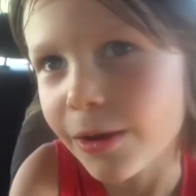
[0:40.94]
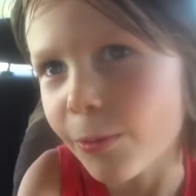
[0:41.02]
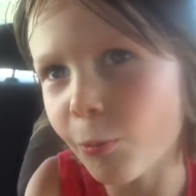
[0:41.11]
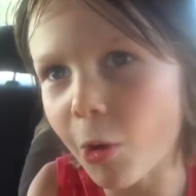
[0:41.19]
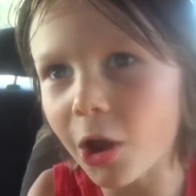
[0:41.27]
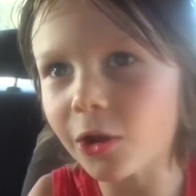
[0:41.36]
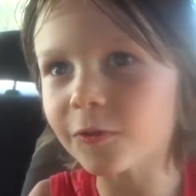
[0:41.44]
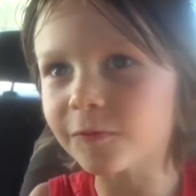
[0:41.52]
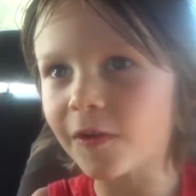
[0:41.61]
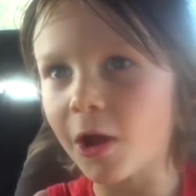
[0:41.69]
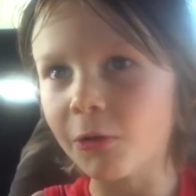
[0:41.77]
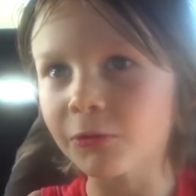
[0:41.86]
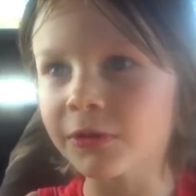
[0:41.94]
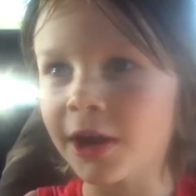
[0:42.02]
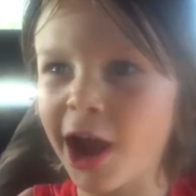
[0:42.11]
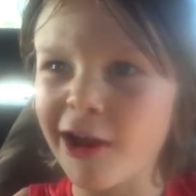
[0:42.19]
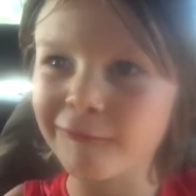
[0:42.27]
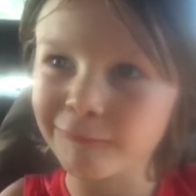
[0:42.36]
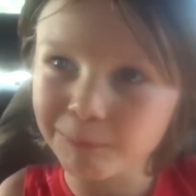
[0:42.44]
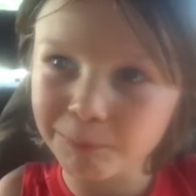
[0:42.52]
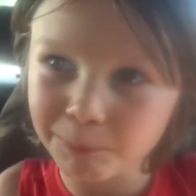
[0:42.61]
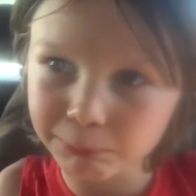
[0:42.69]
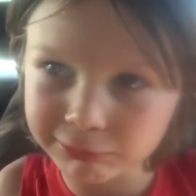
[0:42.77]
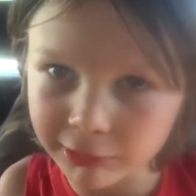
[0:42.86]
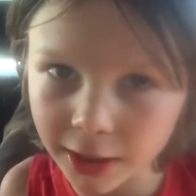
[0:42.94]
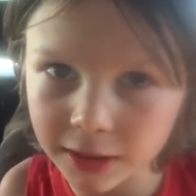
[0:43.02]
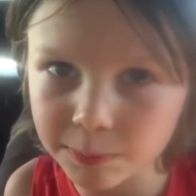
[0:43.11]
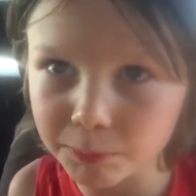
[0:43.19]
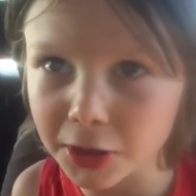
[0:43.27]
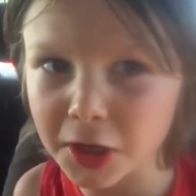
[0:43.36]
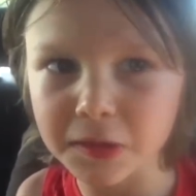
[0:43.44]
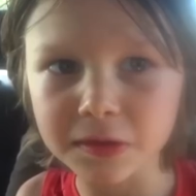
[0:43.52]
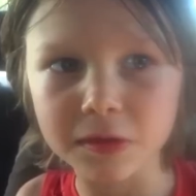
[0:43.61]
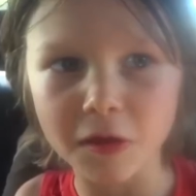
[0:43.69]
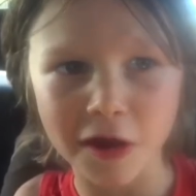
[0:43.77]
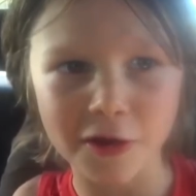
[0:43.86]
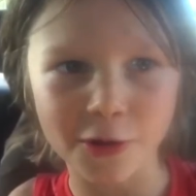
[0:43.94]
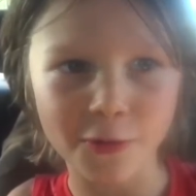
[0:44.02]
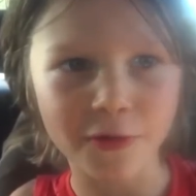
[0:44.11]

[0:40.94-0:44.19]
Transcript: that. Water Fountain Half Price Books Show. I